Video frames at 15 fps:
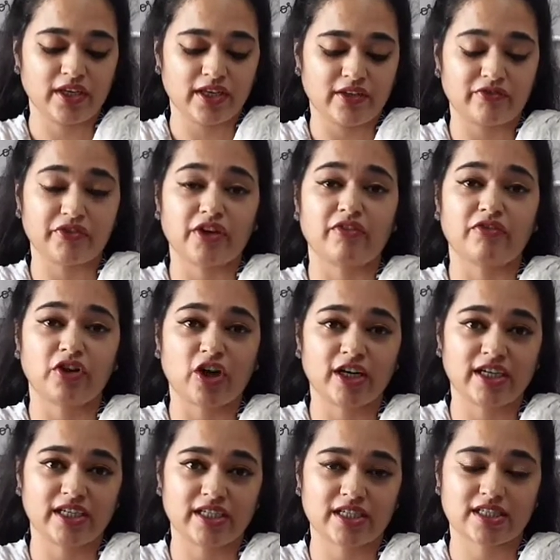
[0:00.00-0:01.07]
if you have
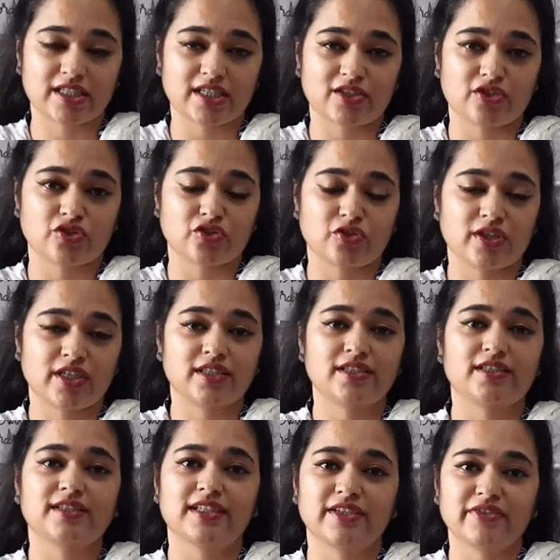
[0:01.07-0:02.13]
not heard such stories,
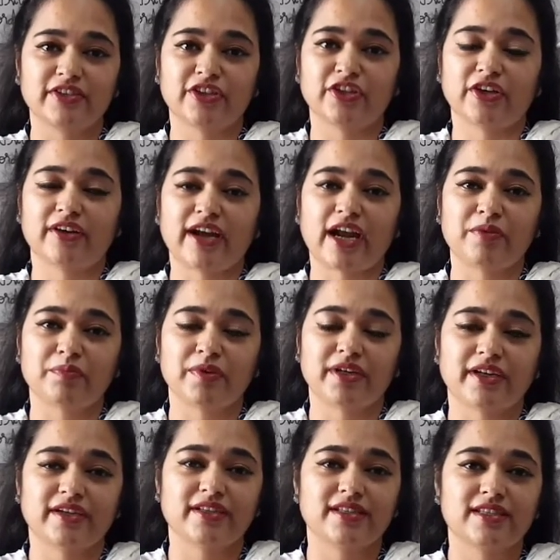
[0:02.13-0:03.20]
sit with your
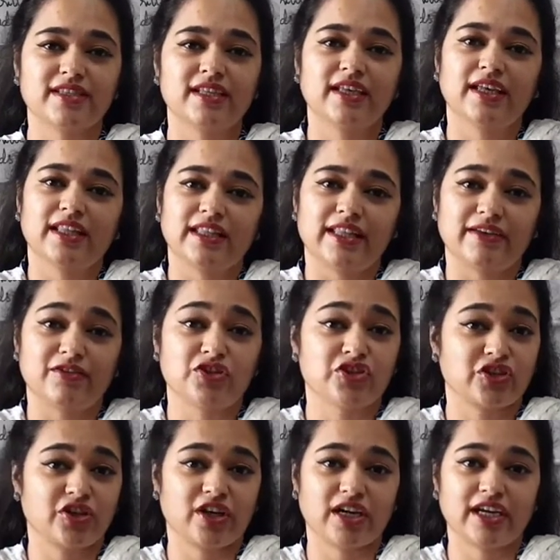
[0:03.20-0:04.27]
grandparents, they will
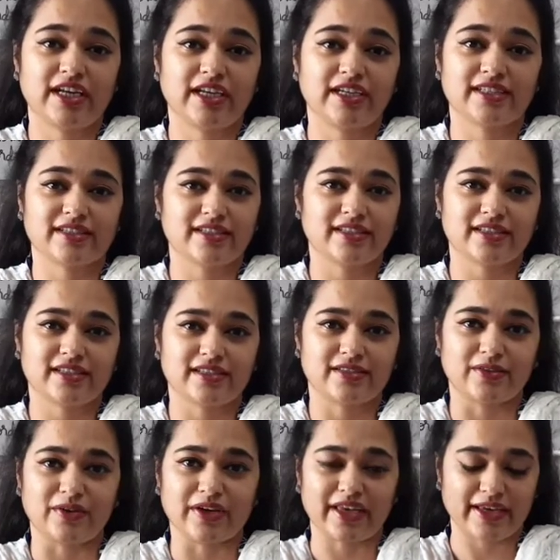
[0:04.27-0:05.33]
surely discuss.
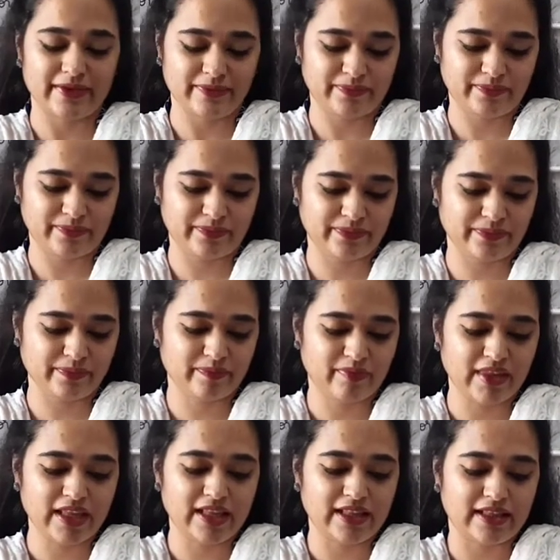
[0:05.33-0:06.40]
Okay.
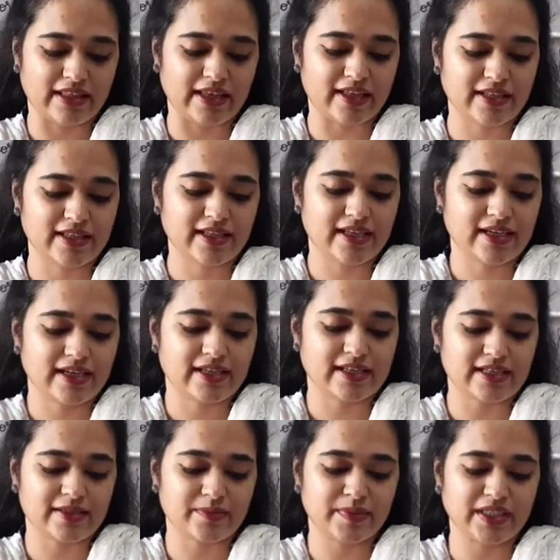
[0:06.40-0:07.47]
Then
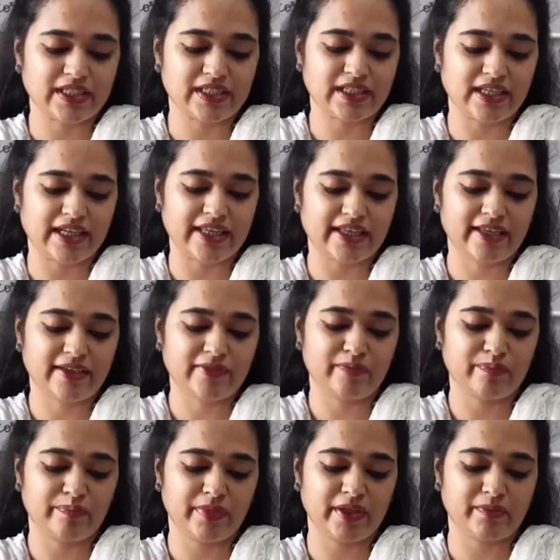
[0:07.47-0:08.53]
similarly,
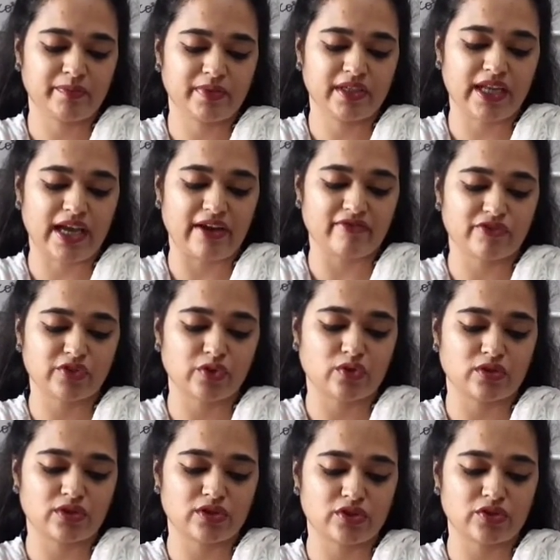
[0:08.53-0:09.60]
people have
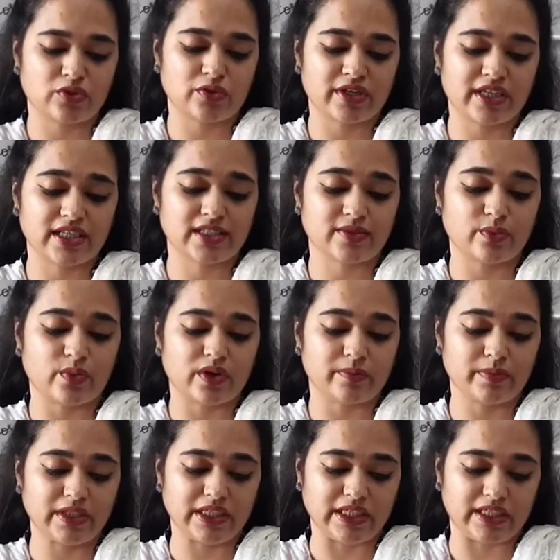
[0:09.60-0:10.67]
told stories
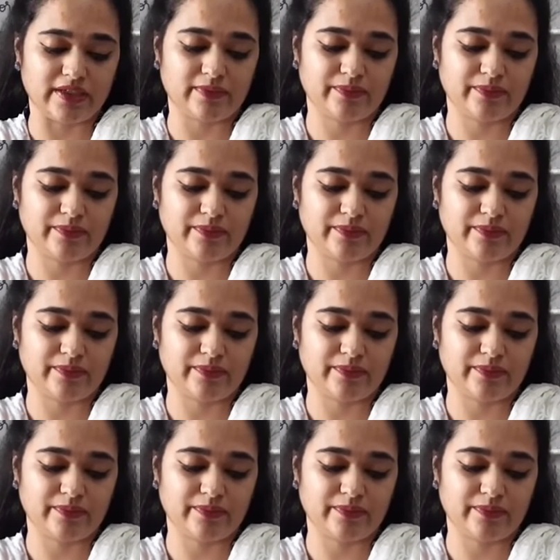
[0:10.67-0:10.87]
verbally.